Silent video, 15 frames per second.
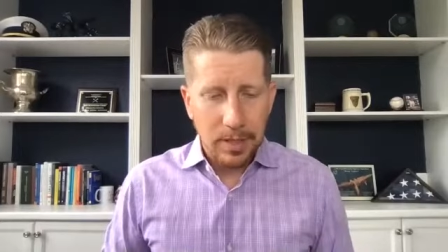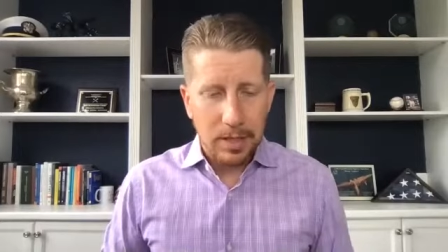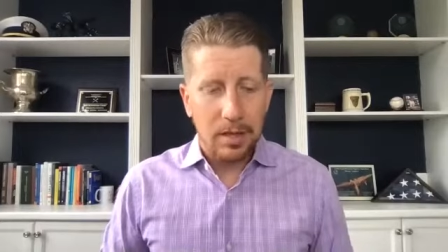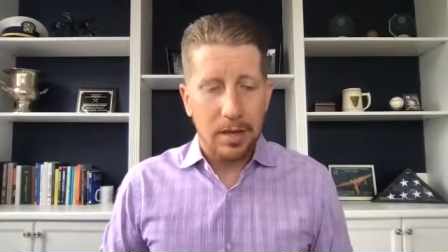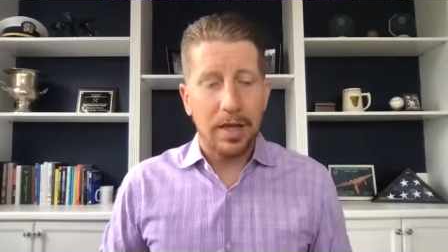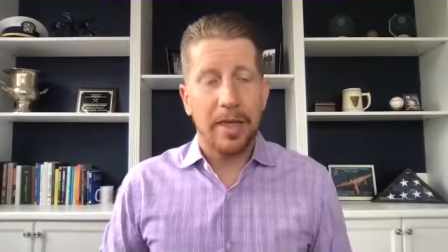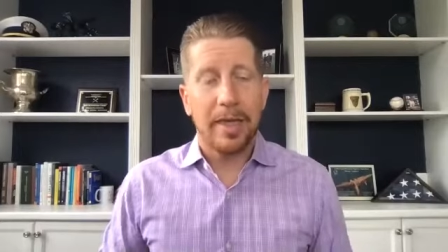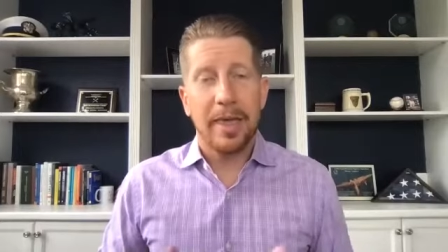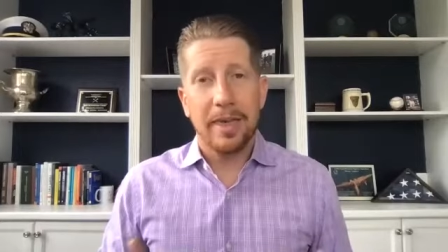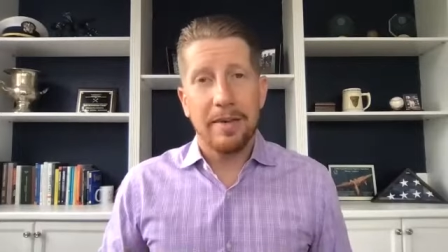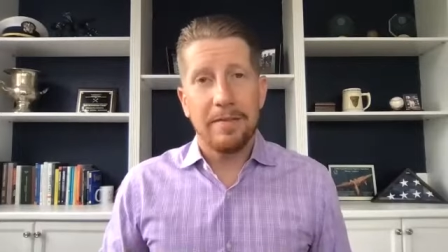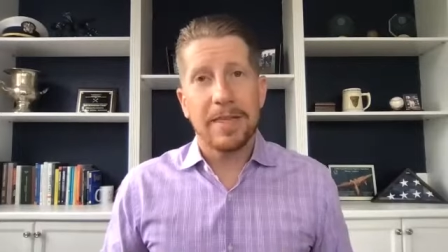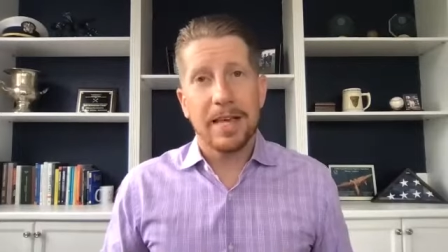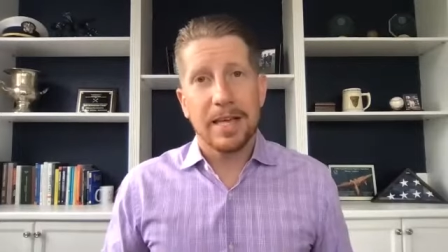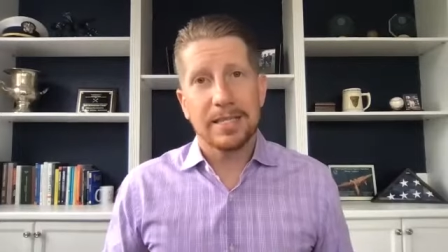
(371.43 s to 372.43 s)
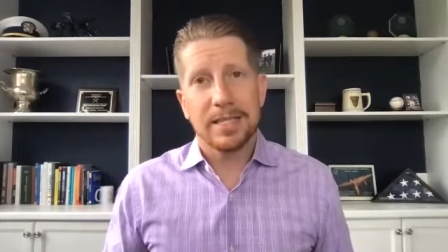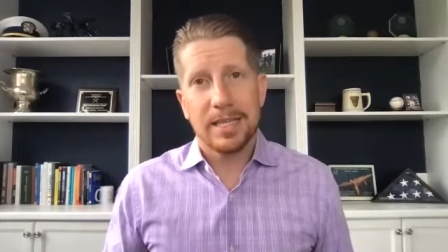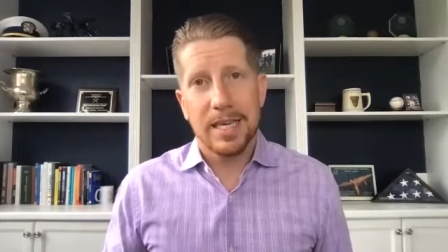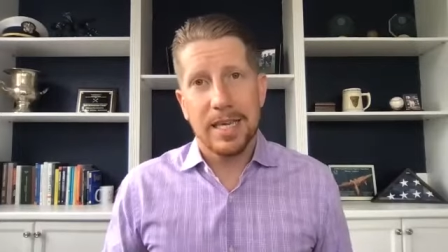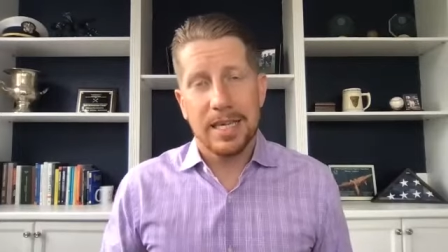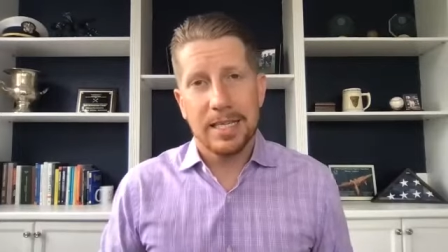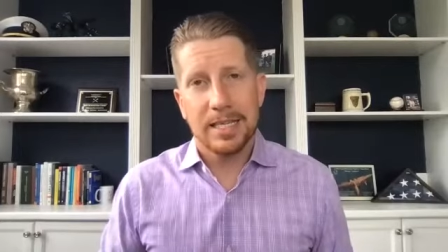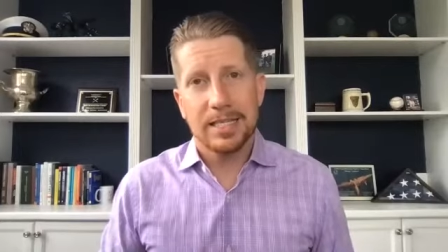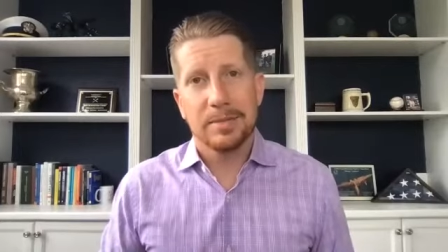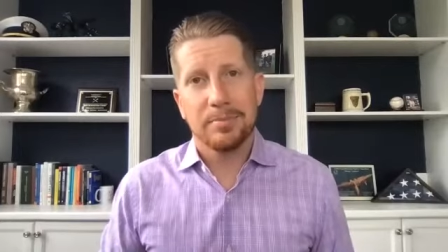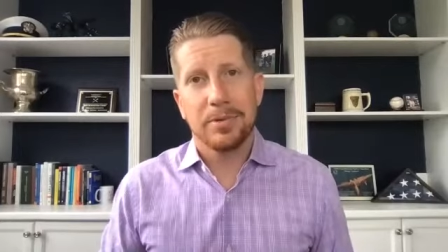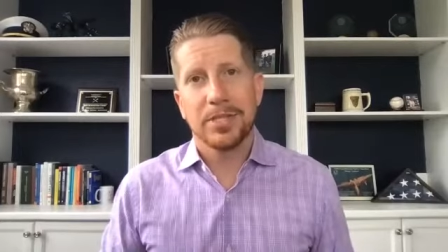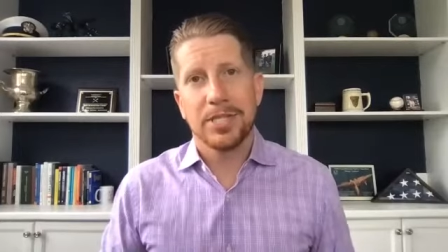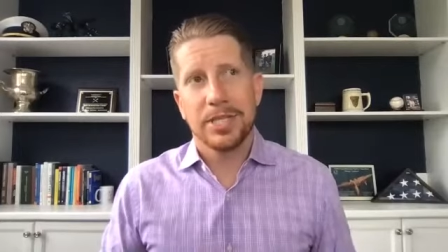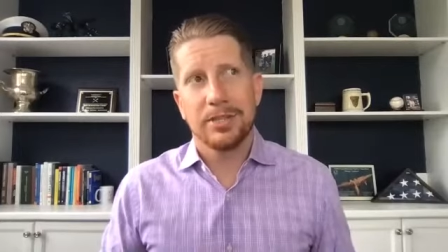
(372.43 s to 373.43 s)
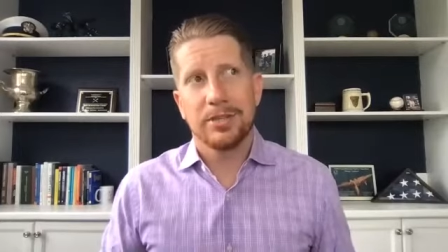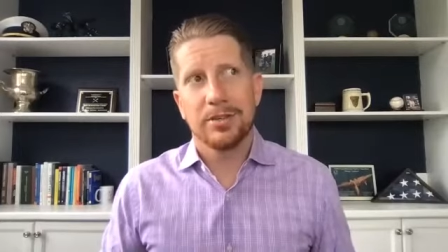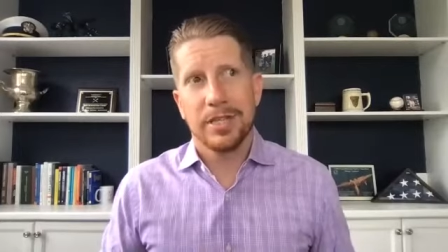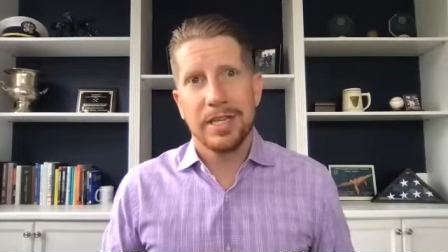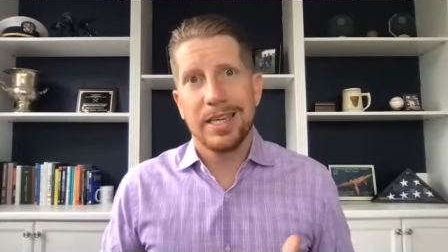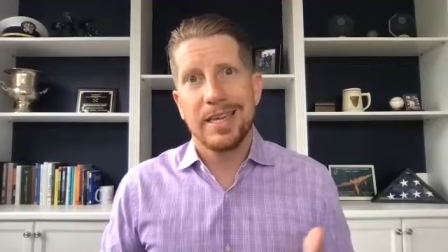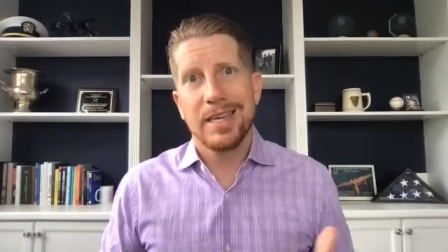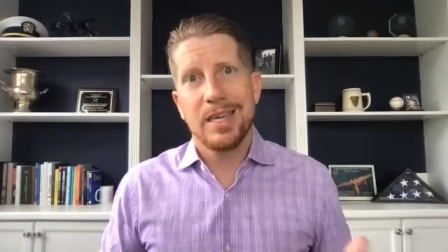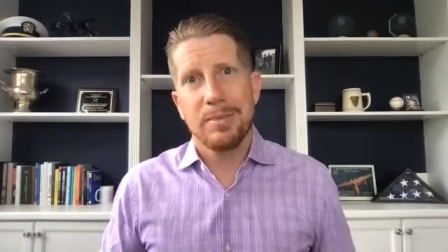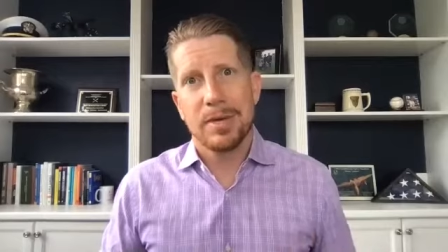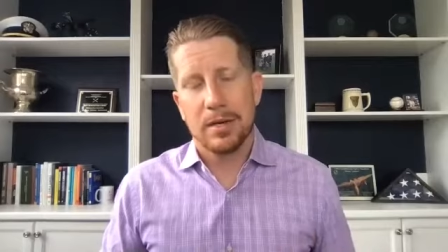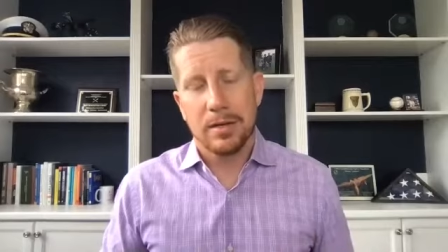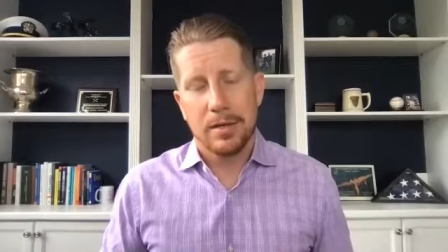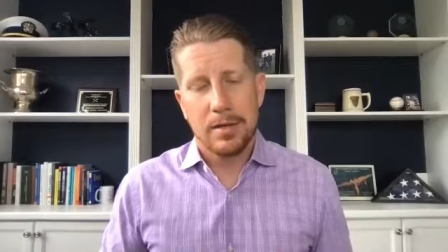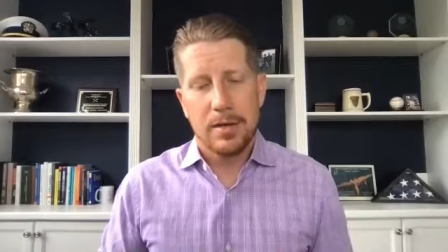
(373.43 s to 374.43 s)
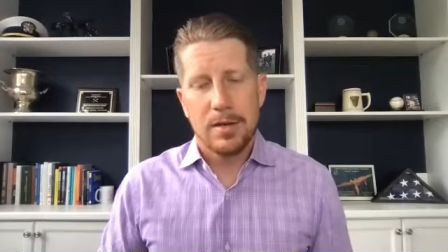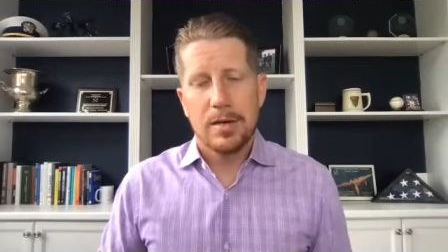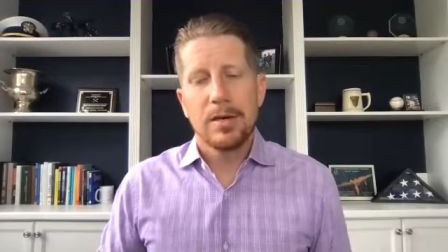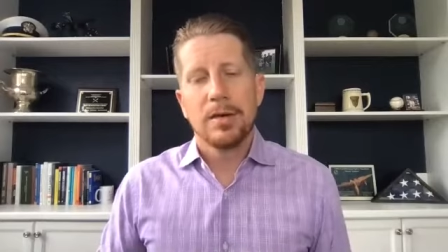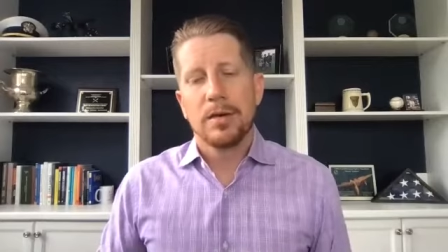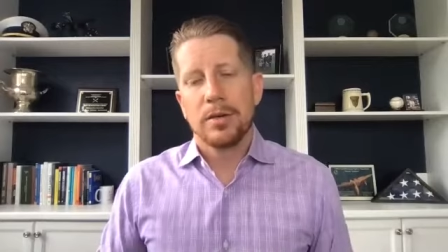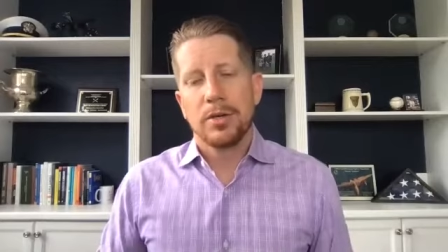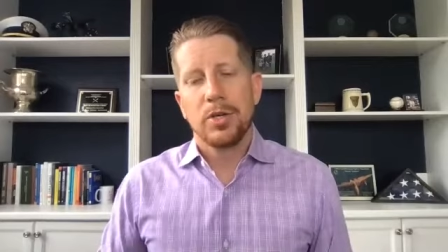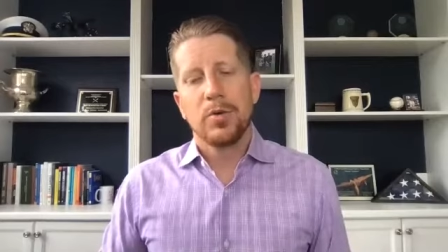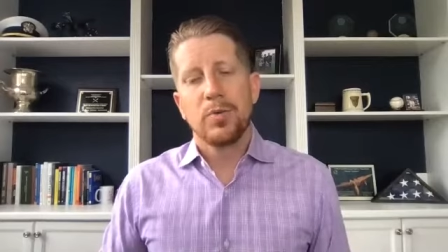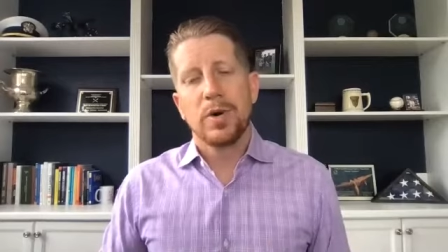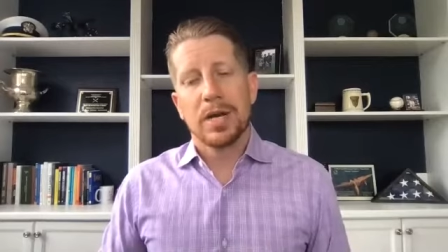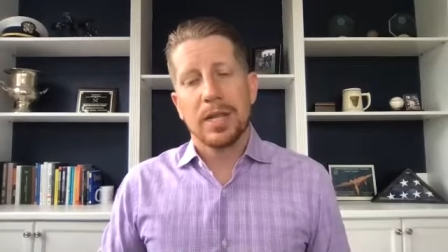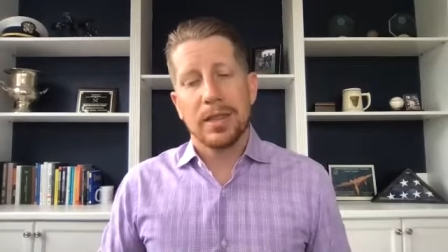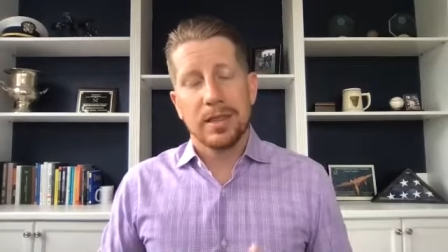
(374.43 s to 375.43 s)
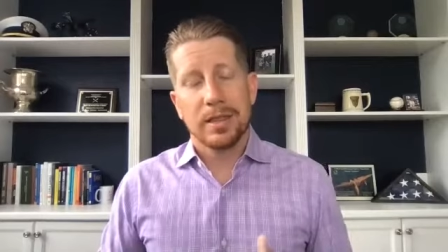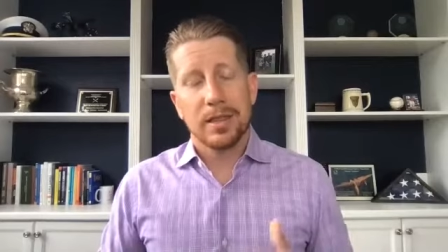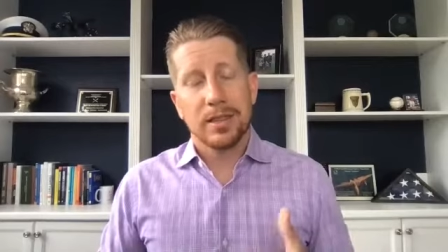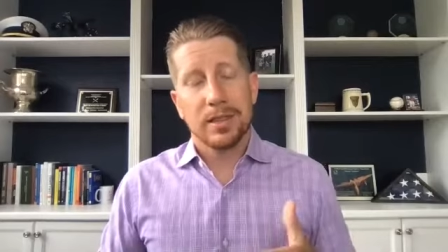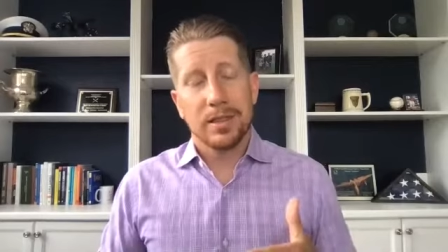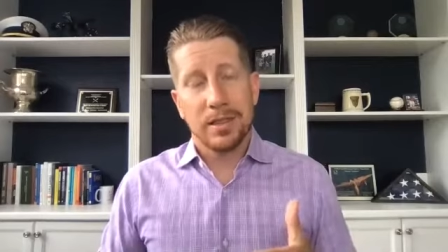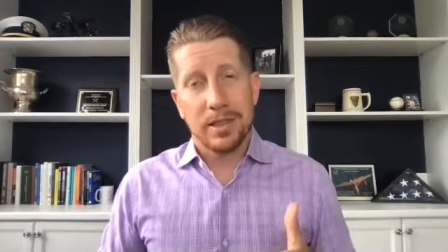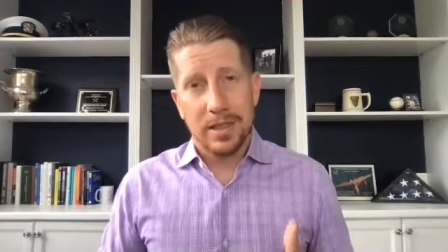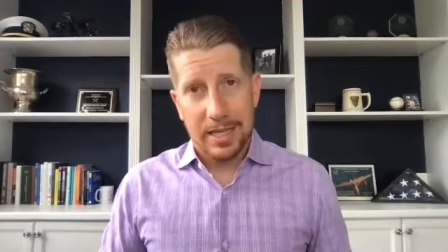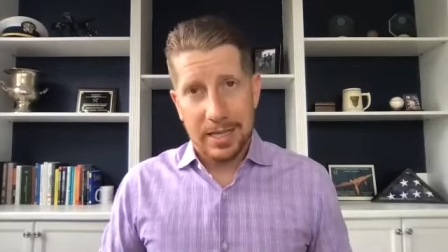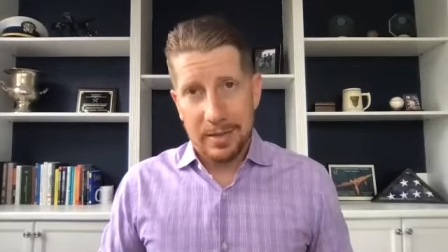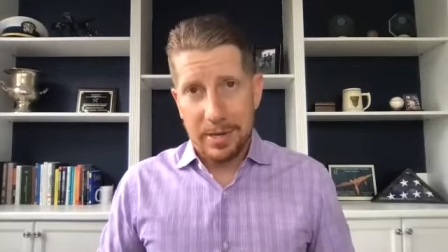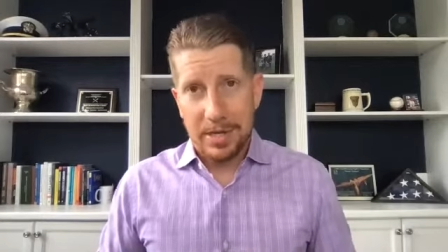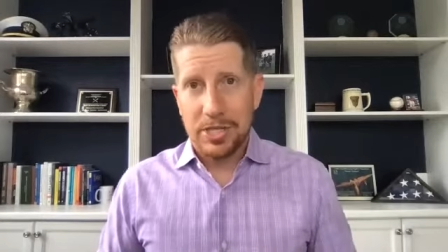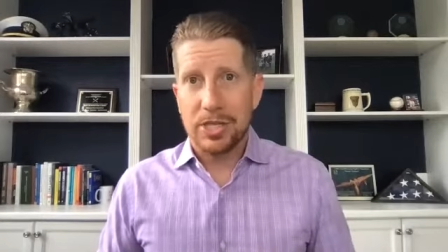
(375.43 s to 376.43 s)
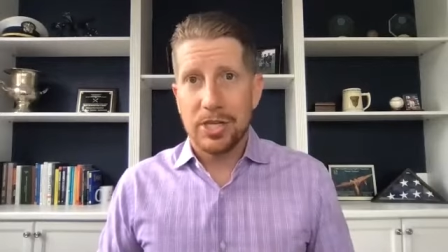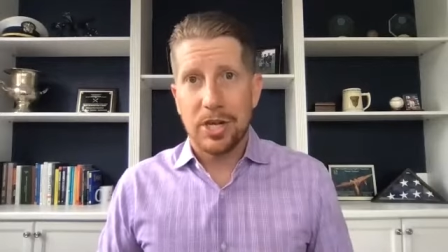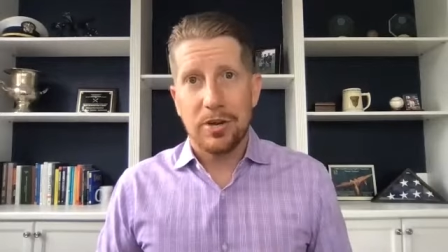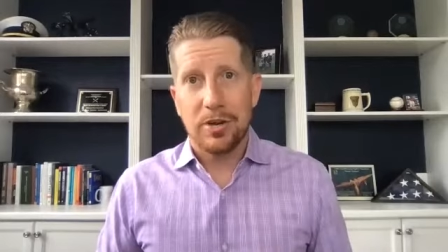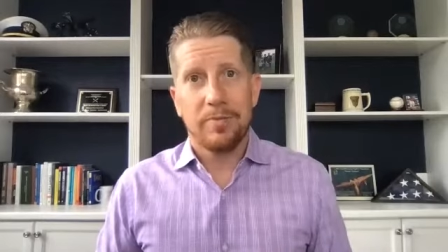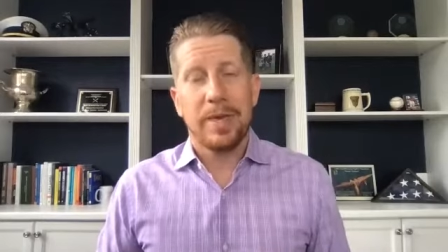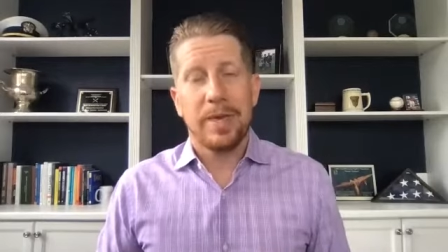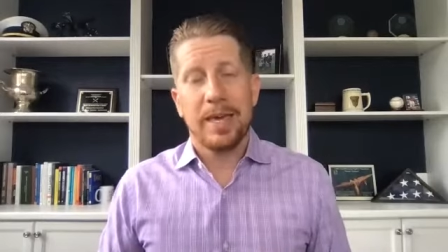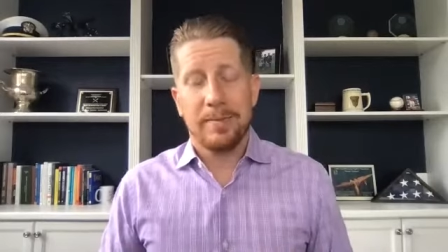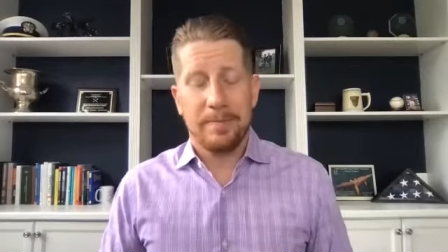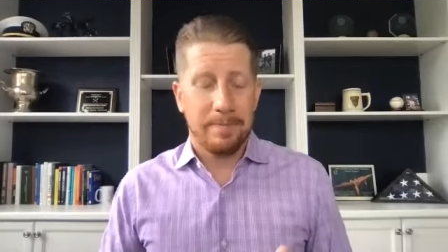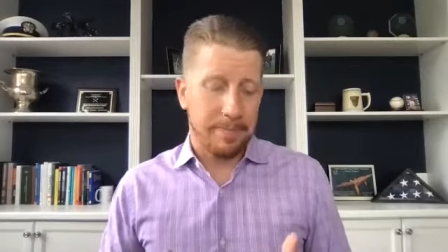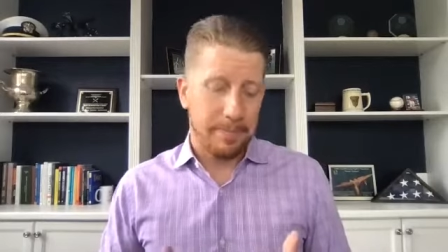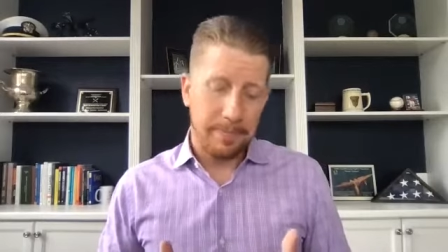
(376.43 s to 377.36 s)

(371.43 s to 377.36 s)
Uh, if that's the case, particularly email, you want to let the patient know, hey,